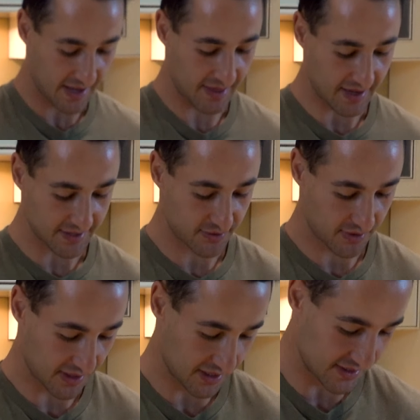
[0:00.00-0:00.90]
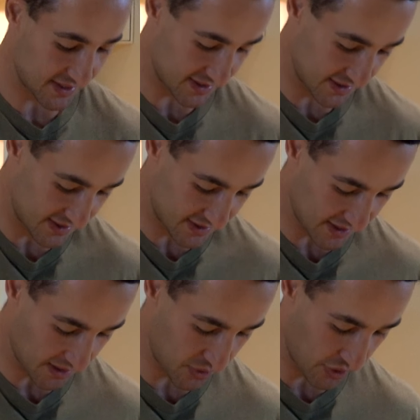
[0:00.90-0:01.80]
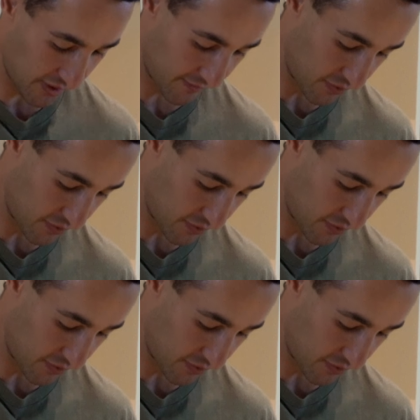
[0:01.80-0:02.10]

and that's sort of the consistency that I'm going